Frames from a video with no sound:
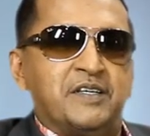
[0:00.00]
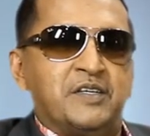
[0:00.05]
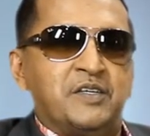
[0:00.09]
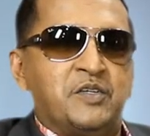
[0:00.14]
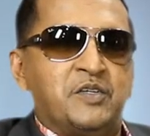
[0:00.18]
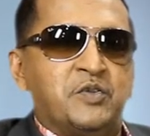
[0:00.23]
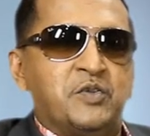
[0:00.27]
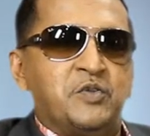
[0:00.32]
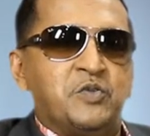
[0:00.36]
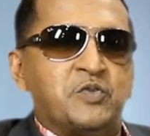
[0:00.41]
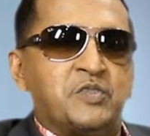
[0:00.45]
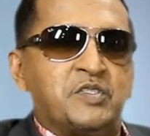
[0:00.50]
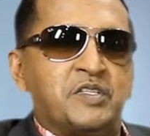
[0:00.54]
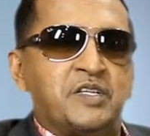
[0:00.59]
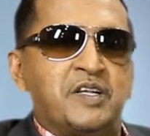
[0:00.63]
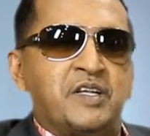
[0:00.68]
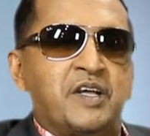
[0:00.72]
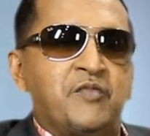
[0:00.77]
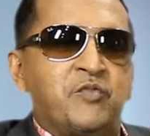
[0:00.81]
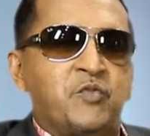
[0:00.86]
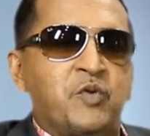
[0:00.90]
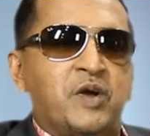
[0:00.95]
You still
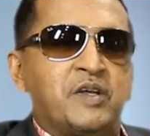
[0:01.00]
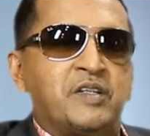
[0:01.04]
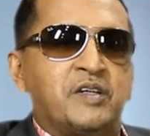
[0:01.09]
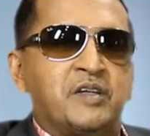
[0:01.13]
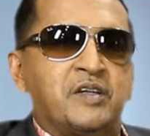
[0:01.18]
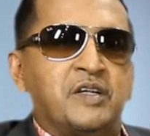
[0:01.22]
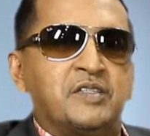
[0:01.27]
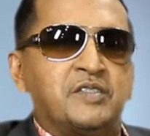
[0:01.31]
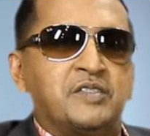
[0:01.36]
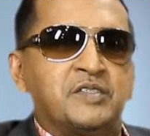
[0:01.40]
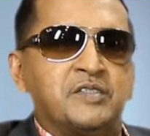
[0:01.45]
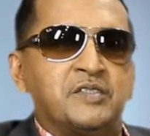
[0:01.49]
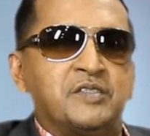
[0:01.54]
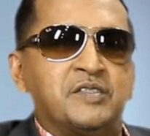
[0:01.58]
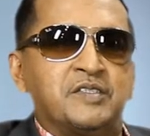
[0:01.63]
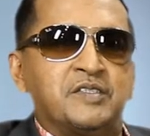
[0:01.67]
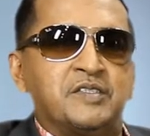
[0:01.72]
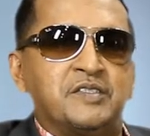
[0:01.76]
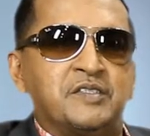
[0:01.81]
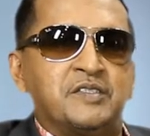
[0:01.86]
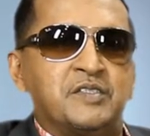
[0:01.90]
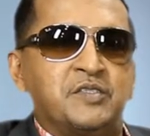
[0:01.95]
have quite a lot
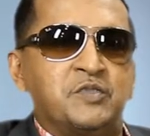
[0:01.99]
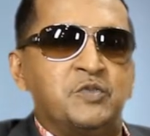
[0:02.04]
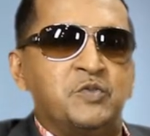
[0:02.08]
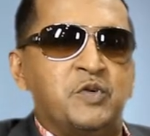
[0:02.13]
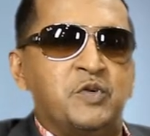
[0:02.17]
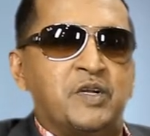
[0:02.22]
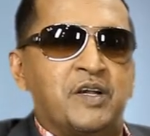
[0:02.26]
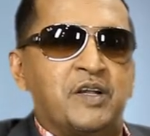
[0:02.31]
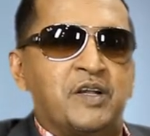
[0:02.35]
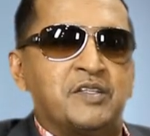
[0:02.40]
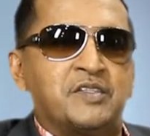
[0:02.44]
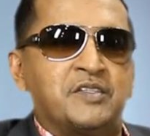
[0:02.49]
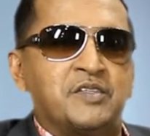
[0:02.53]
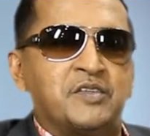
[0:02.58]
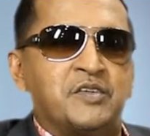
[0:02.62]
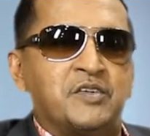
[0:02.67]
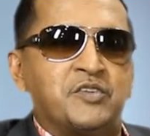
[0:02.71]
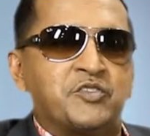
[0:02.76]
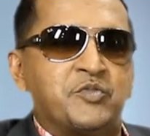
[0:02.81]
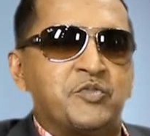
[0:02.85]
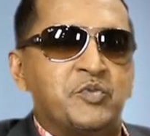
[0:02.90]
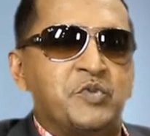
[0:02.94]
to do and a lot to
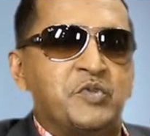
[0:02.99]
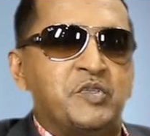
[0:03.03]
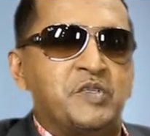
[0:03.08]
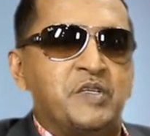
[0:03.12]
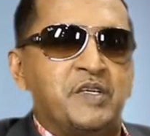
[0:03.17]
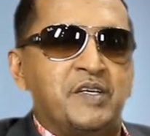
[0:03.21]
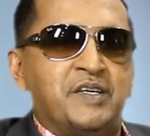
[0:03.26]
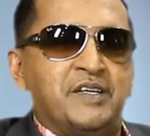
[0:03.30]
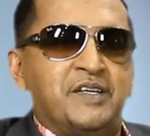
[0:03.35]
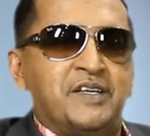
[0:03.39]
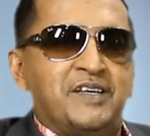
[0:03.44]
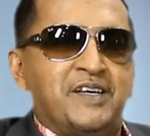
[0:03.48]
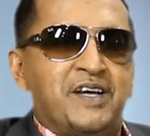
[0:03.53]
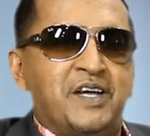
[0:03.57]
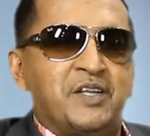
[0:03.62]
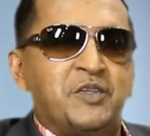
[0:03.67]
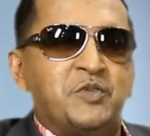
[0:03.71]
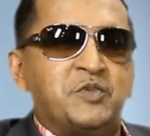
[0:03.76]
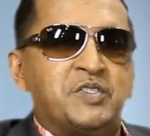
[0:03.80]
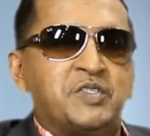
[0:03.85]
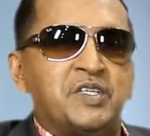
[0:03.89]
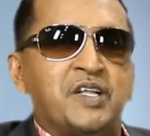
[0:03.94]
contribute,
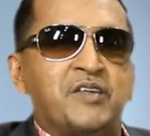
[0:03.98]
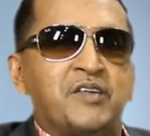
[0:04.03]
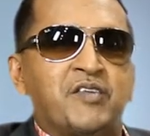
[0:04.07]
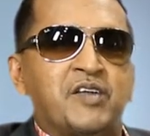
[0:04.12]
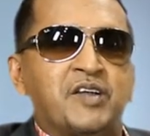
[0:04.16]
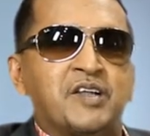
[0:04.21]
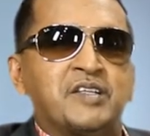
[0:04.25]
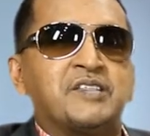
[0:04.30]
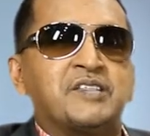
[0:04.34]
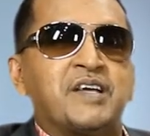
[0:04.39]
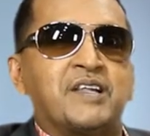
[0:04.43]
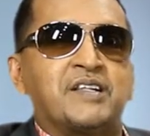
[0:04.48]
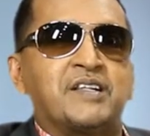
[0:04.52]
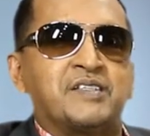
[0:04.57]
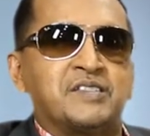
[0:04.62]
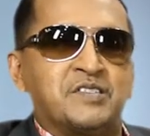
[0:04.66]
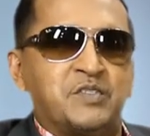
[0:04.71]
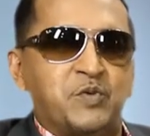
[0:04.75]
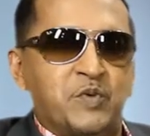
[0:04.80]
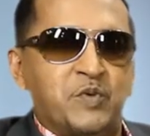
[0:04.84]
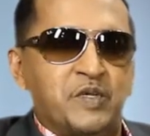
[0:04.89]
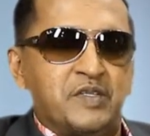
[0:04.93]
and you still have a lot of
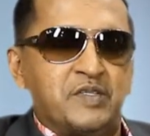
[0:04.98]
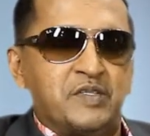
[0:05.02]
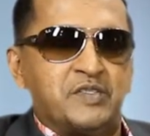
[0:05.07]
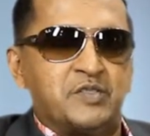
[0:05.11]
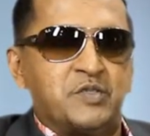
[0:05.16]
titles to win.